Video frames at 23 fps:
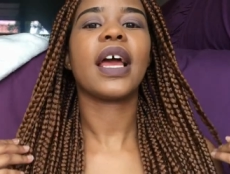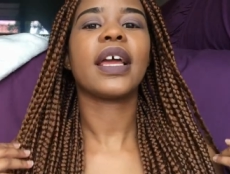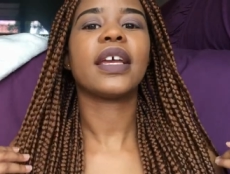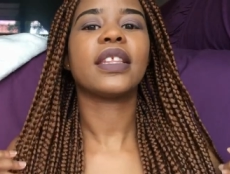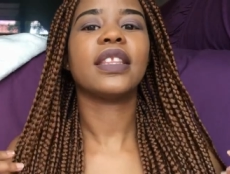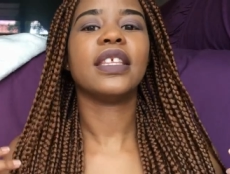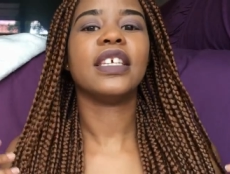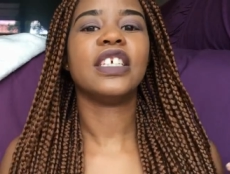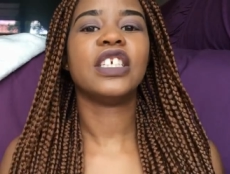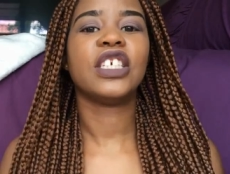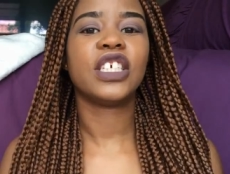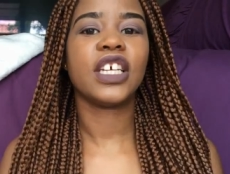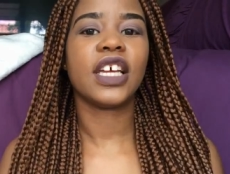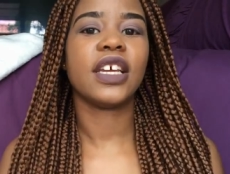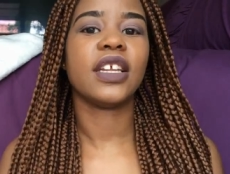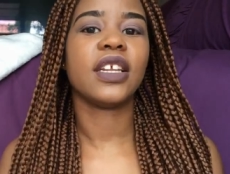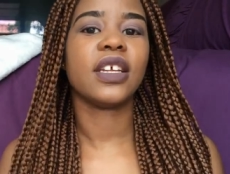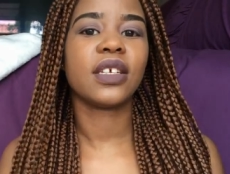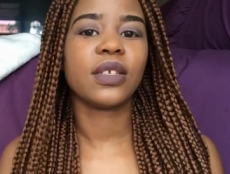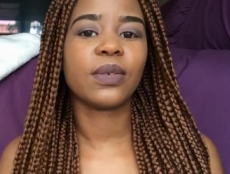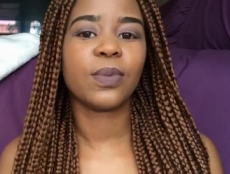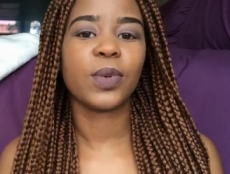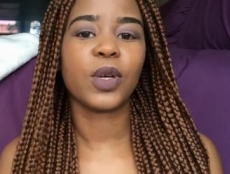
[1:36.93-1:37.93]
like the
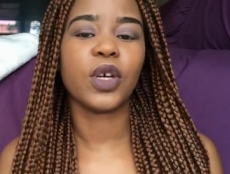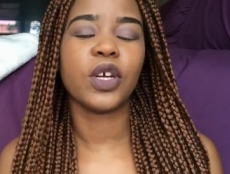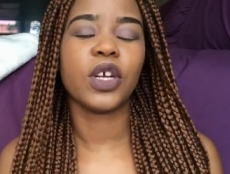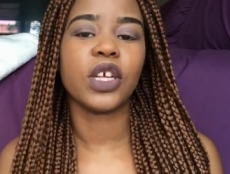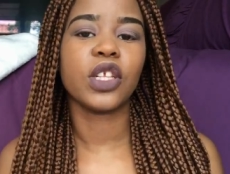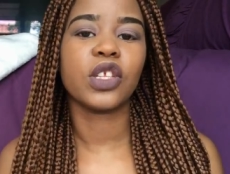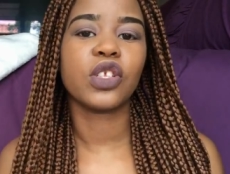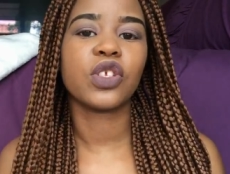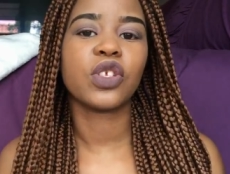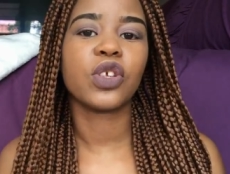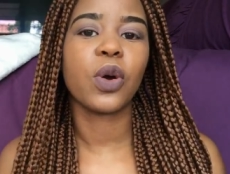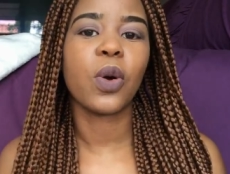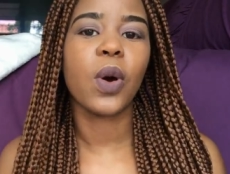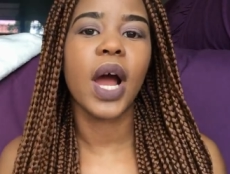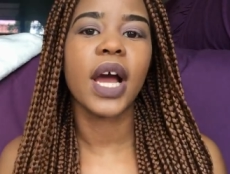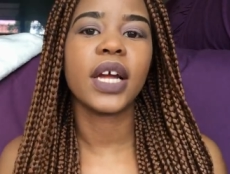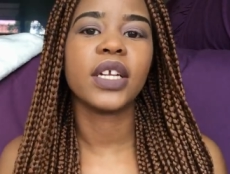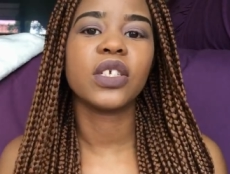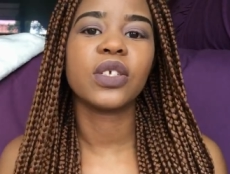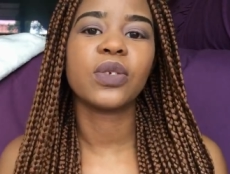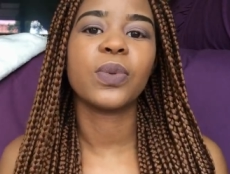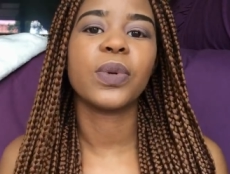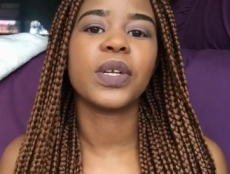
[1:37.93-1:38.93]
shared experience. So
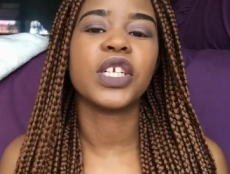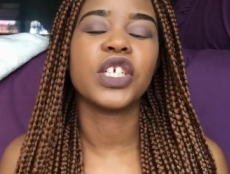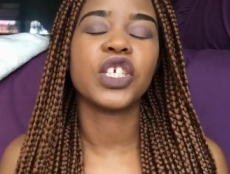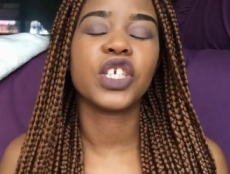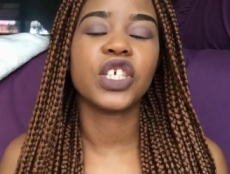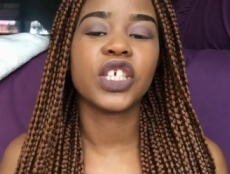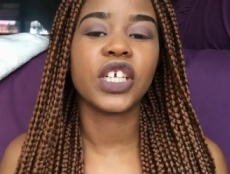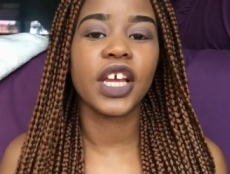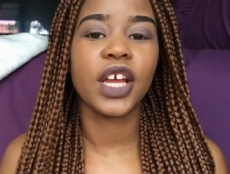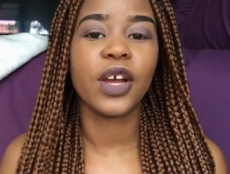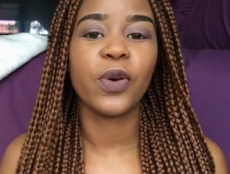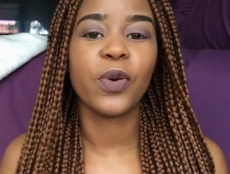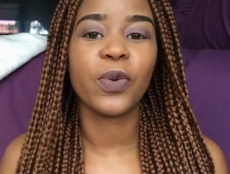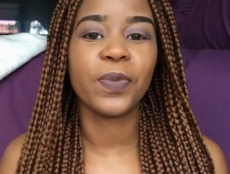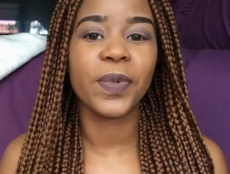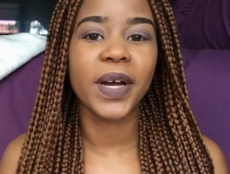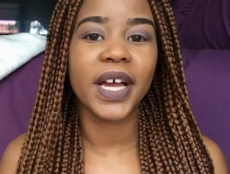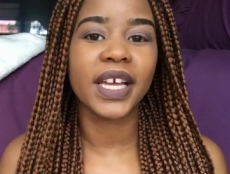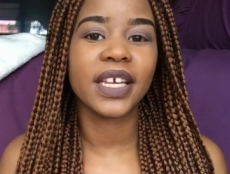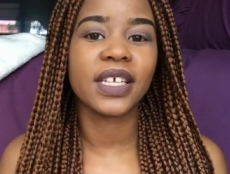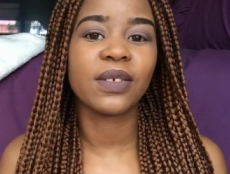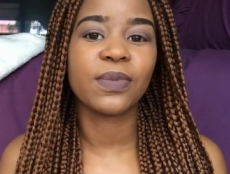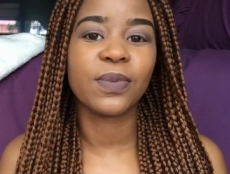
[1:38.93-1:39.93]
I just want to share all
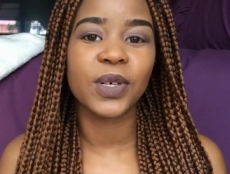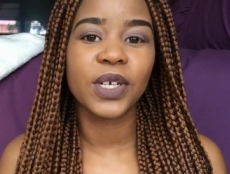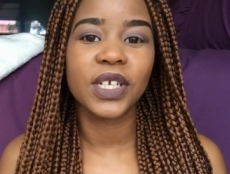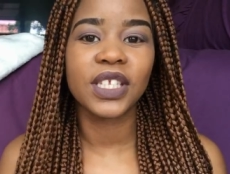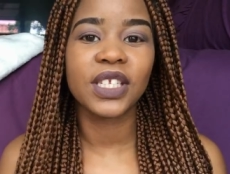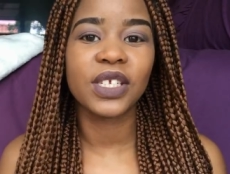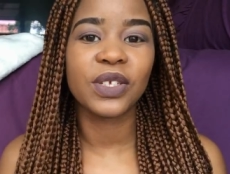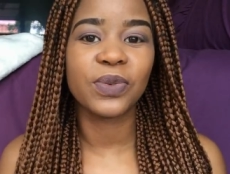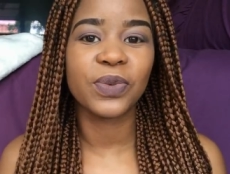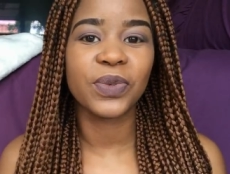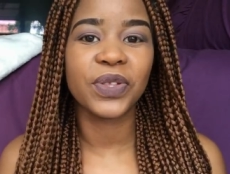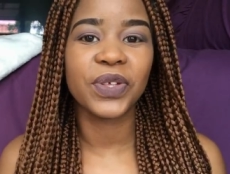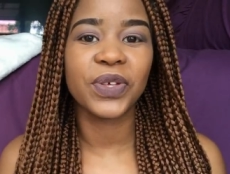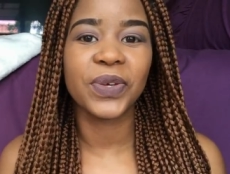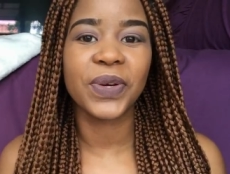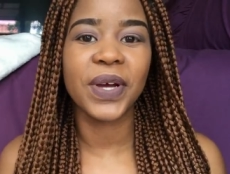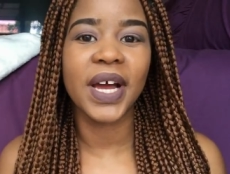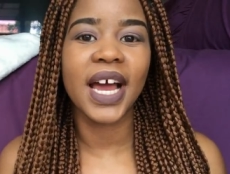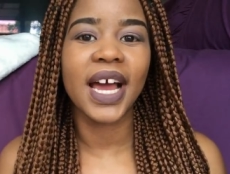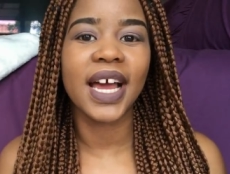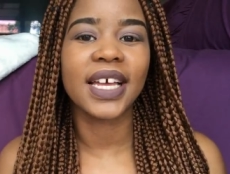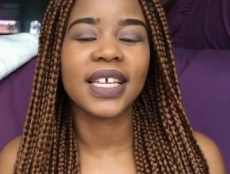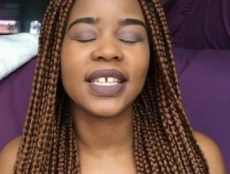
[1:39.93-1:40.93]
my experiences with you
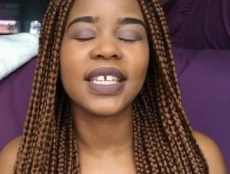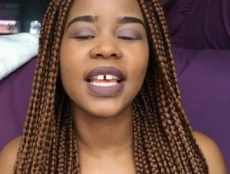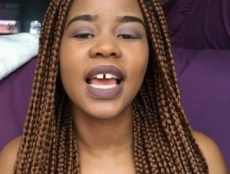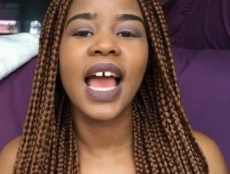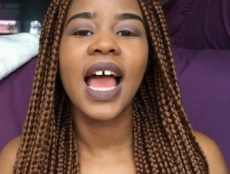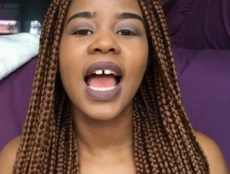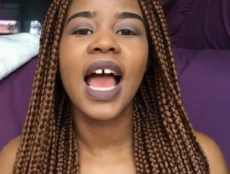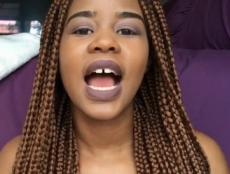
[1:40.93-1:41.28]
guys.